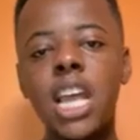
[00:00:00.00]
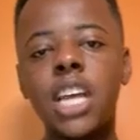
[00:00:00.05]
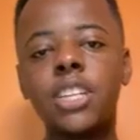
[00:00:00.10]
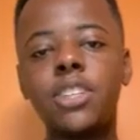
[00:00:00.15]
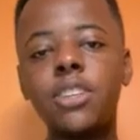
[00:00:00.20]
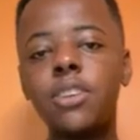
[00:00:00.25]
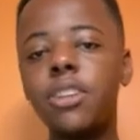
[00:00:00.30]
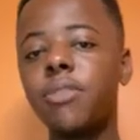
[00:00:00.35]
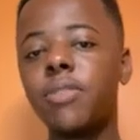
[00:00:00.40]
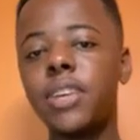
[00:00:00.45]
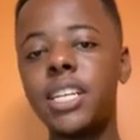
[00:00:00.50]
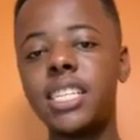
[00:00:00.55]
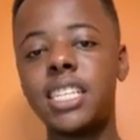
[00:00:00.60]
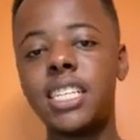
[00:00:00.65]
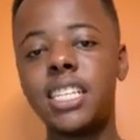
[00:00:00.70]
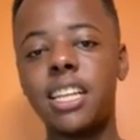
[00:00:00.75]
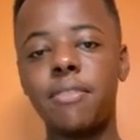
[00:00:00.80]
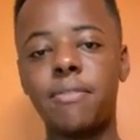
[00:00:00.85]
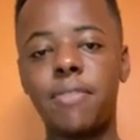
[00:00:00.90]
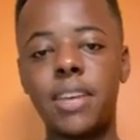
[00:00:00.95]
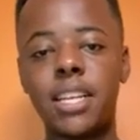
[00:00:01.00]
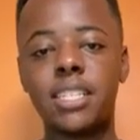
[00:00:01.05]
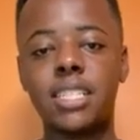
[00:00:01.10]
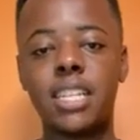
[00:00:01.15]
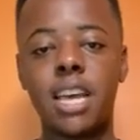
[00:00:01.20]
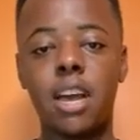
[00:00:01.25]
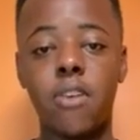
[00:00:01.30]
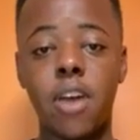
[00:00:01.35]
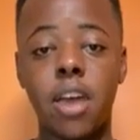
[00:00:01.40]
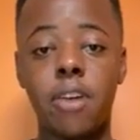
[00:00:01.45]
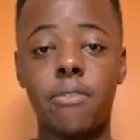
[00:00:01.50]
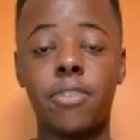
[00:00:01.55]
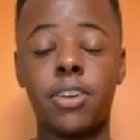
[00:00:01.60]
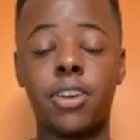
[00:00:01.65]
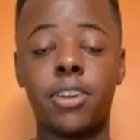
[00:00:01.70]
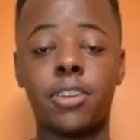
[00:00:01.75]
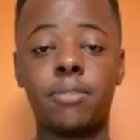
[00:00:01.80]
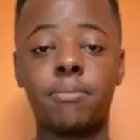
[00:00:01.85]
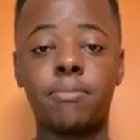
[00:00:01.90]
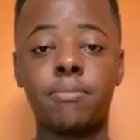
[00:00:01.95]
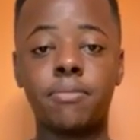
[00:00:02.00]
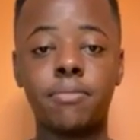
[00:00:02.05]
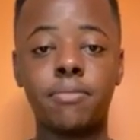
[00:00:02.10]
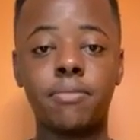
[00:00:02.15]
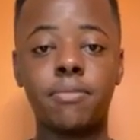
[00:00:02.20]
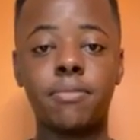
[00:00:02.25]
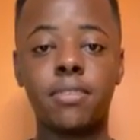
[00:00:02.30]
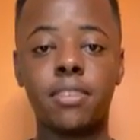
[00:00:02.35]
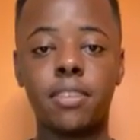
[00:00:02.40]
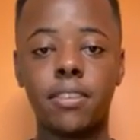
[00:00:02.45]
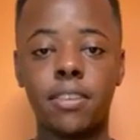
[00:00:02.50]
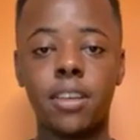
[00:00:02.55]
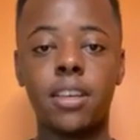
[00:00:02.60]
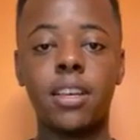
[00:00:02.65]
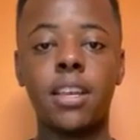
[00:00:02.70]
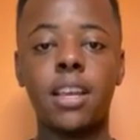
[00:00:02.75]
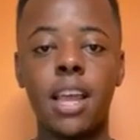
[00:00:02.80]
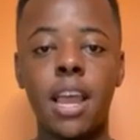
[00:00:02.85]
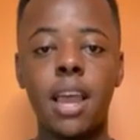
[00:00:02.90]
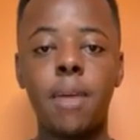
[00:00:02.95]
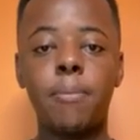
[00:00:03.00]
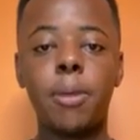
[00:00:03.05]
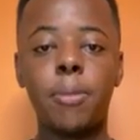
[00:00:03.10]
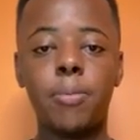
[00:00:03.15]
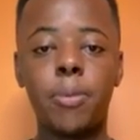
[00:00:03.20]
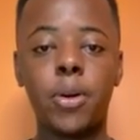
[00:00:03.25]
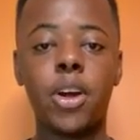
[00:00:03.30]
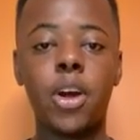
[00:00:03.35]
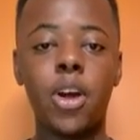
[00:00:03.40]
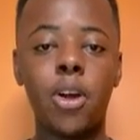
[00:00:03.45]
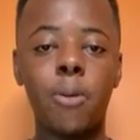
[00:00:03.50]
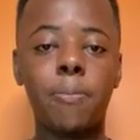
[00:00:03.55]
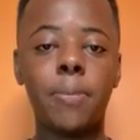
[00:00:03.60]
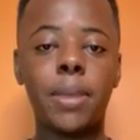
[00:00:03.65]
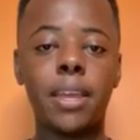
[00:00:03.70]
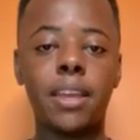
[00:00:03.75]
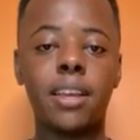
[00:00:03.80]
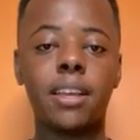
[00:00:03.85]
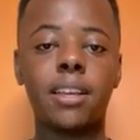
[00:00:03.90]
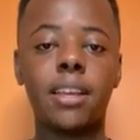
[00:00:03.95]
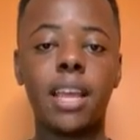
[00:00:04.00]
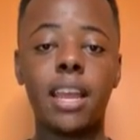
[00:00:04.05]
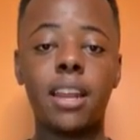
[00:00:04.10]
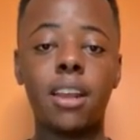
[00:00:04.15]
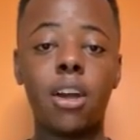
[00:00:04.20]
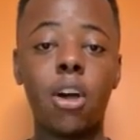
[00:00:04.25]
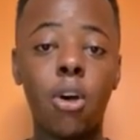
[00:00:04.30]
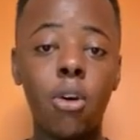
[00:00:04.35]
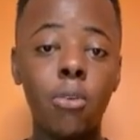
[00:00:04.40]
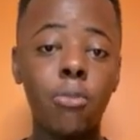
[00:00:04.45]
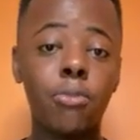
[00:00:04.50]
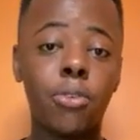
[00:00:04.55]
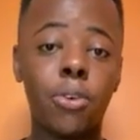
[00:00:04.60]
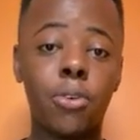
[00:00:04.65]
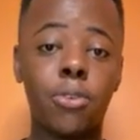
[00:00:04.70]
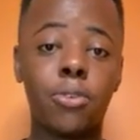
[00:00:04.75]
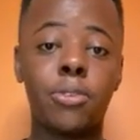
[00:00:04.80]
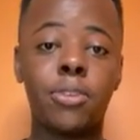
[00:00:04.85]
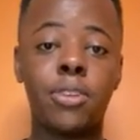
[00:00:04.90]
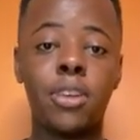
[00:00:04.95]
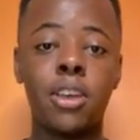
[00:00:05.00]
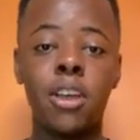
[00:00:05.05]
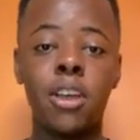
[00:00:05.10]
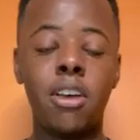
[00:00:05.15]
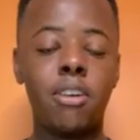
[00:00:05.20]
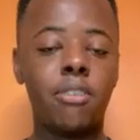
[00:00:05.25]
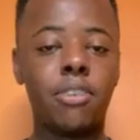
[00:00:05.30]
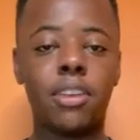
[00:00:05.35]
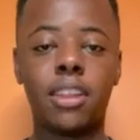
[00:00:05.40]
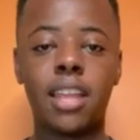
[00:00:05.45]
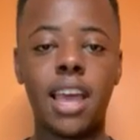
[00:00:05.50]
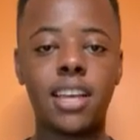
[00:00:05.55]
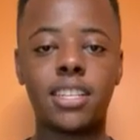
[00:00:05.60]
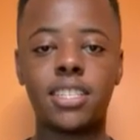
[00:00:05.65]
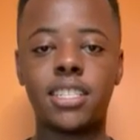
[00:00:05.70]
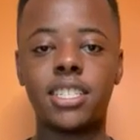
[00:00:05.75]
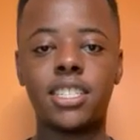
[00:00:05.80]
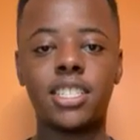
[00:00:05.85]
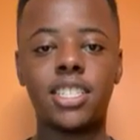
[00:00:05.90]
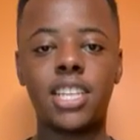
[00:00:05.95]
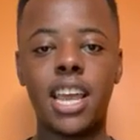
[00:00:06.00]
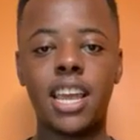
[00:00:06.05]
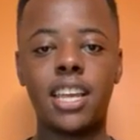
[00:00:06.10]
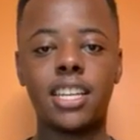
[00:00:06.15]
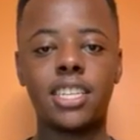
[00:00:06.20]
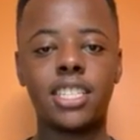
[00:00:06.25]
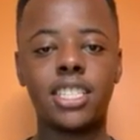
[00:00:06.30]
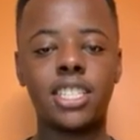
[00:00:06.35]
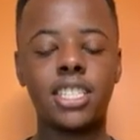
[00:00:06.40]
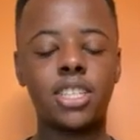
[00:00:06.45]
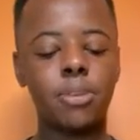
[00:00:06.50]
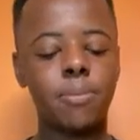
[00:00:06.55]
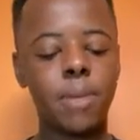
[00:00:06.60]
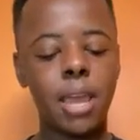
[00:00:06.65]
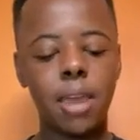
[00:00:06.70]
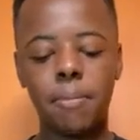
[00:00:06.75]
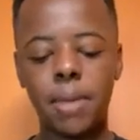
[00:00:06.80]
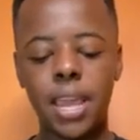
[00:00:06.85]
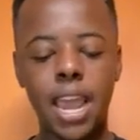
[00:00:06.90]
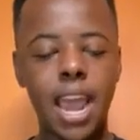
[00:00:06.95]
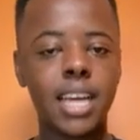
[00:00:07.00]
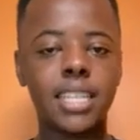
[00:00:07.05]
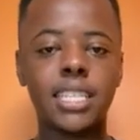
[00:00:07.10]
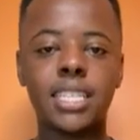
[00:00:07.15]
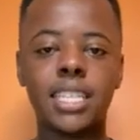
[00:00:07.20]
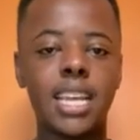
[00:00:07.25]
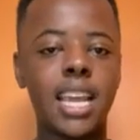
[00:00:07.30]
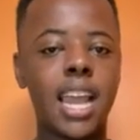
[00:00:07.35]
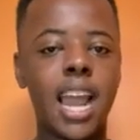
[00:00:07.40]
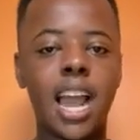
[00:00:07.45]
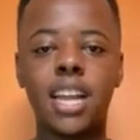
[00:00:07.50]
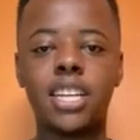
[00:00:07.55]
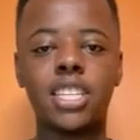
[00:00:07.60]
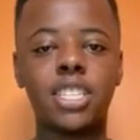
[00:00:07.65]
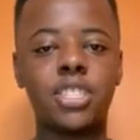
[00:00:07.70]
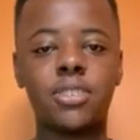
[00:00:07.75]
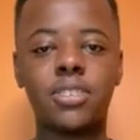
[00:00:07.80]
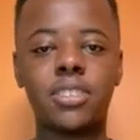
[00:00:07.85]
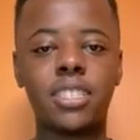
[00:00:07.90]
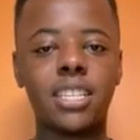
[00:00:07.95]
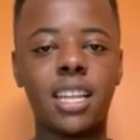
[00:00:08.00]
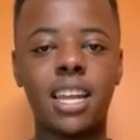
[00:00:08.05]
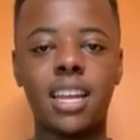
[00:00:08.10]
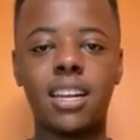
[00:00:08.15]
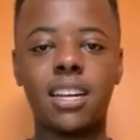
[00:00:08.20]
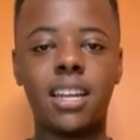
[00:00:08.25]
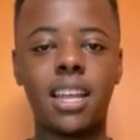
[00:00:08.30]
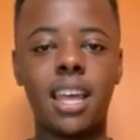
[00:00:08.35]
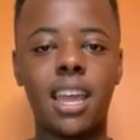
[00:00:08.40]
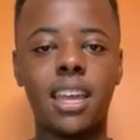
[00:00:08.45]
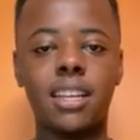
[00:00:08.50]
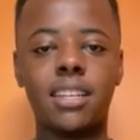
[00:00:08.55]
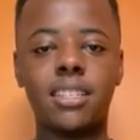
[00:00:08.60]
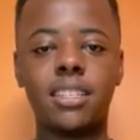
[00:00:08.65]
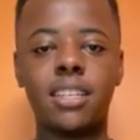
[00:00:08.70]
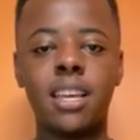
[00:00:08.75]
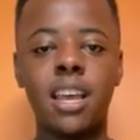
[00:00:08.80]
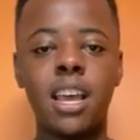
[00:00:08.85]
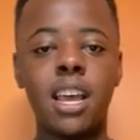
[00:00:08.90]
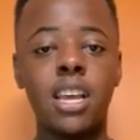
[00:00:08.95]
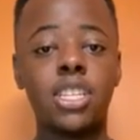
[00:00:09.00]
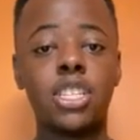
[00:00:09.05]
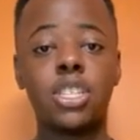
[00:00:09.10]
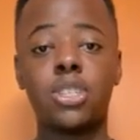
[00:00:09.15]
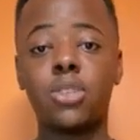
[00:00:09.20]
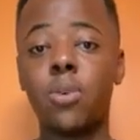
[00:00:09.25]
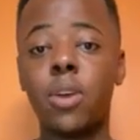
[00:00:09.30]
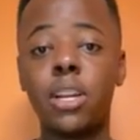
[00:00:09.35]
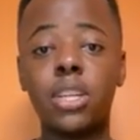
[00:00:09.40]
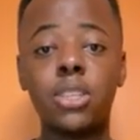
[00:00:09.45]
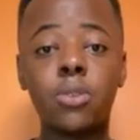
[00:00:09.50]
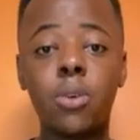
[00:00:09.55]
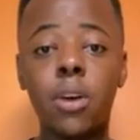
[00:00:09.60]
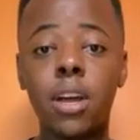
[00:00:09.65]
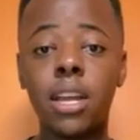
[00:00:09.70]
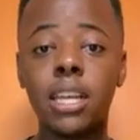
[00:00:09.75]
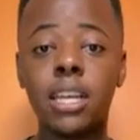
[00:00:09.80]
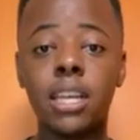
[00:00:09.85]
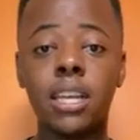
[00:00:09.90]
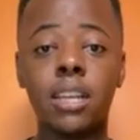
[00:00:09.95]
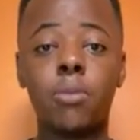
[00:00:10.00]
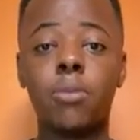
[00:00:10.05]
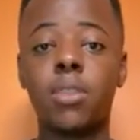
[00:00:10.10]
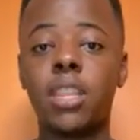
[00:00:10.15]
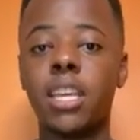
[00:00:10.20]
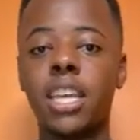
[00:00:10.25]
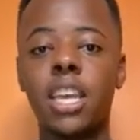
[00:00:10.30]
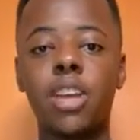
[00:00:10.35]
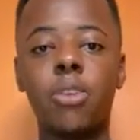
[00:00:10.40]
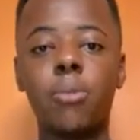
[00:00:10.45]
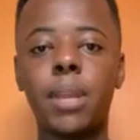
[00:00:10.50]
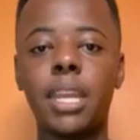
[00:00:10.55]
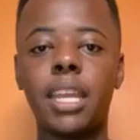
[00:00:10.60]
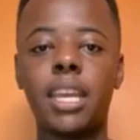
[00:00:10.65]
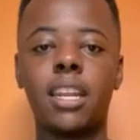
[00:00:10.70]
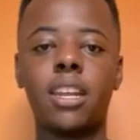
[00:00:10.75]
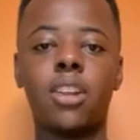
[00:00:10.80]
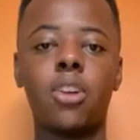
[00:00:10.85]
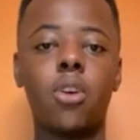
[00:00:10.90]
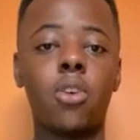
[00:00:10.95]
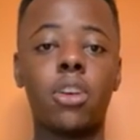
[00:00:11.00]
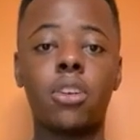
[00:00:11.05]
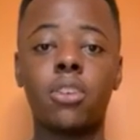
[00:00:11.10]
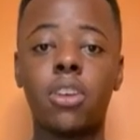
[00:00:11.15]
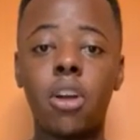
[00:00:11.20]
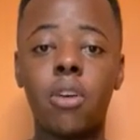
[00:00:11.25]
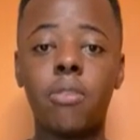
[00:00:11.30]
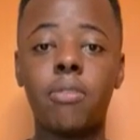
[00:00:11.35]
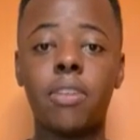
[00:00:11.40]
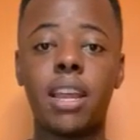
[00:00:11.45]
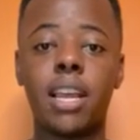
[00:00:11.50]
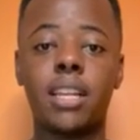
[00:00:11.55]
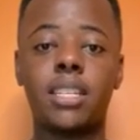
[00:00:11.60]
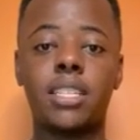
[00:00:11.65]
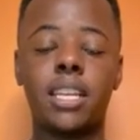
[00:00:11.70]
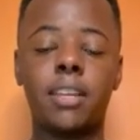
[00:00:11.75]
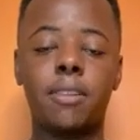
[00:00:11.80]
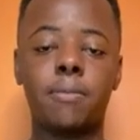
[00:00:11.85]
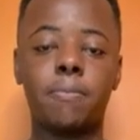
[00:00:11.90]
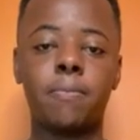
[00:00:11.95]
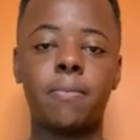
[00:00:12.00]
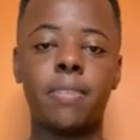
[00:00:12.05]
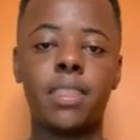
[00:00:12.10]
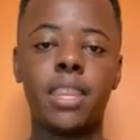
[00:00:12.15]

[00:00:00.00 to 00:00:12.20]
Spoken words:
Due to recent events, however, people are hoping and hopeful for lasting change. You may be asking, how does this relate to 2020, the year we needed, or COVID-19?